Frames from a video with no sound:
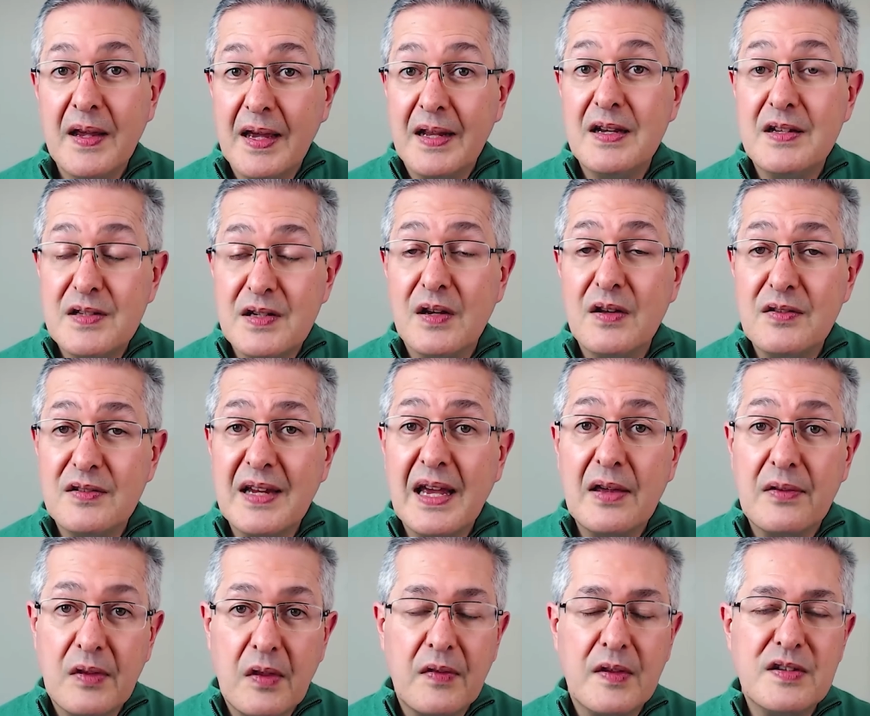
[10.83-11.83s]
And it turns
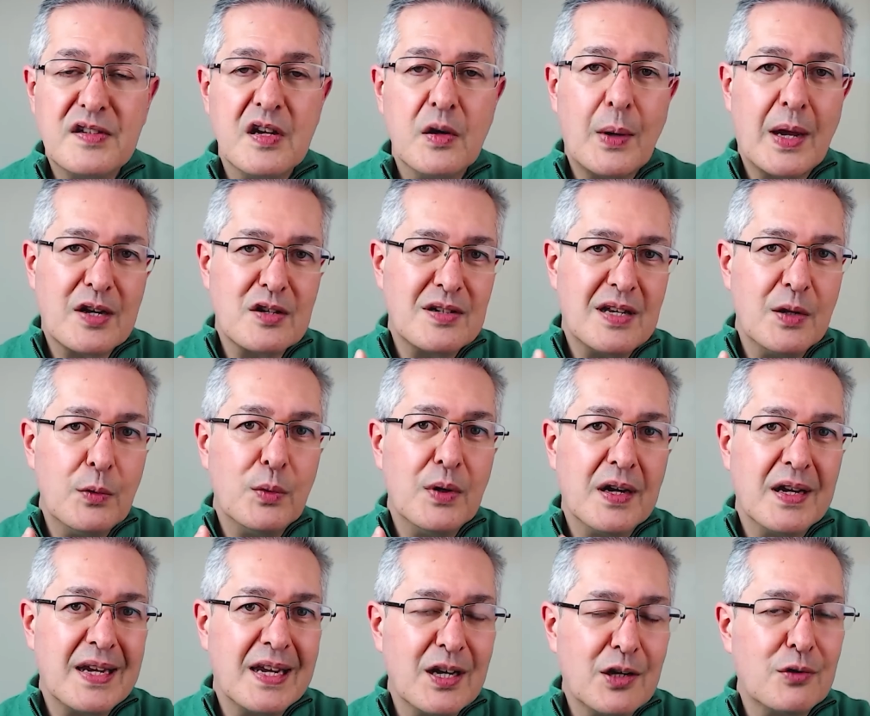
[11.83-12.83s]
out that the two actually
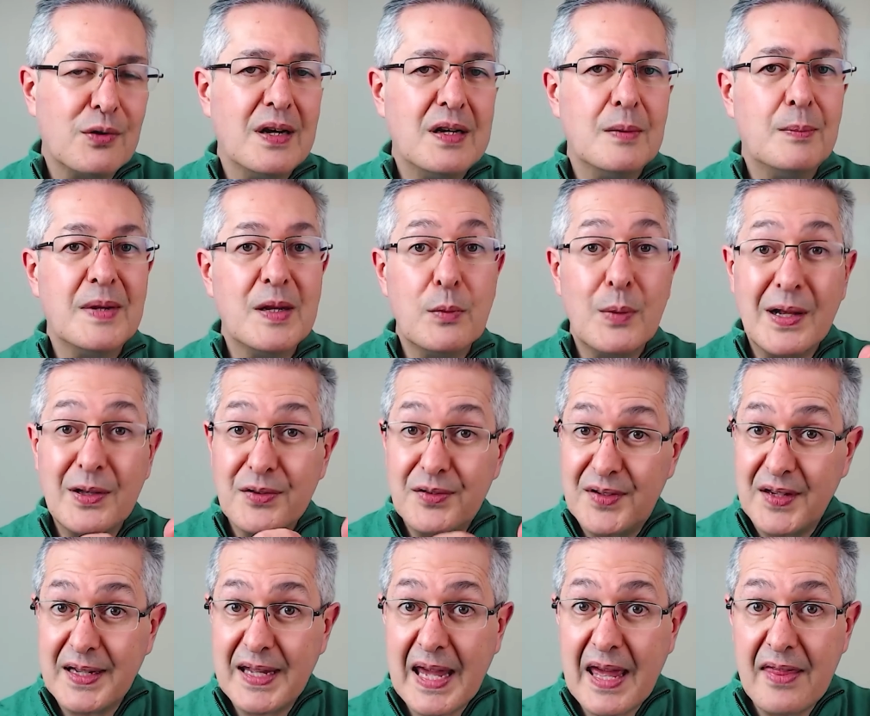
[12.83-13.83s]
work incredibly well
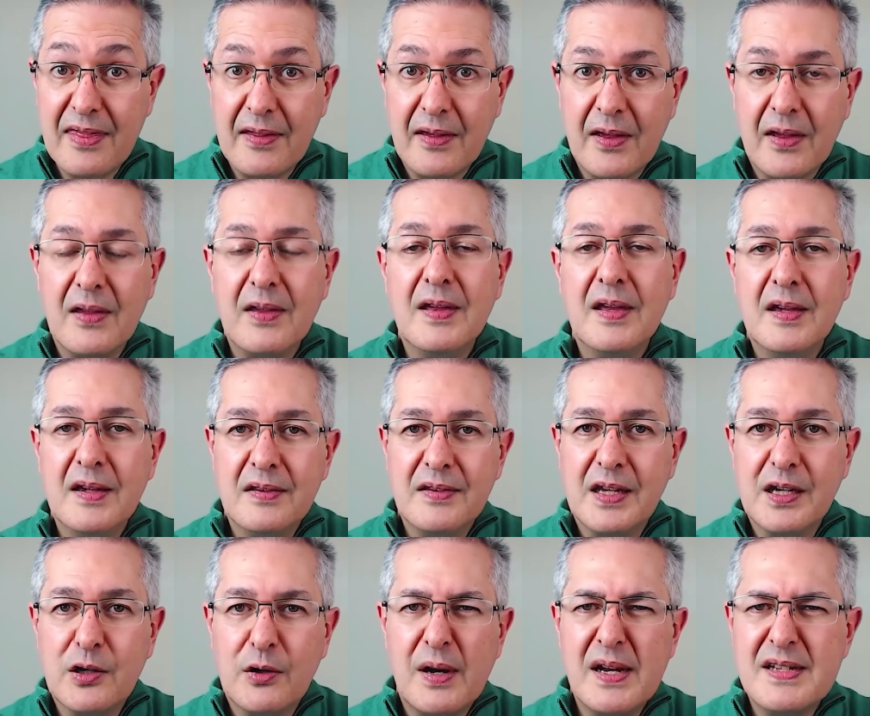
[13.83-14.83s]
together.
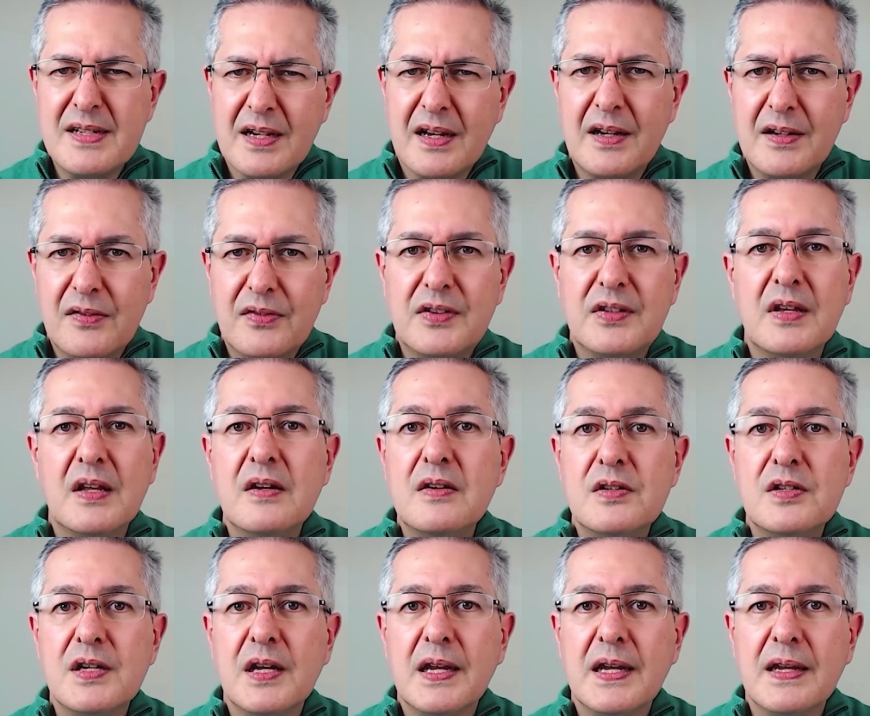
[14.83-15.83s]
They create a kind of
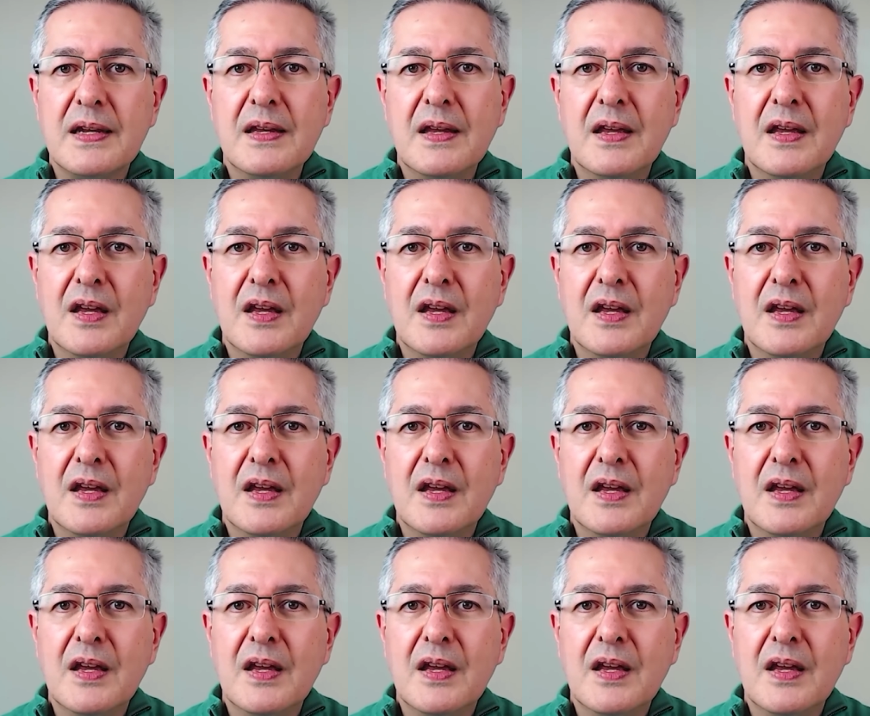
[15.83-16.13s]
synergy.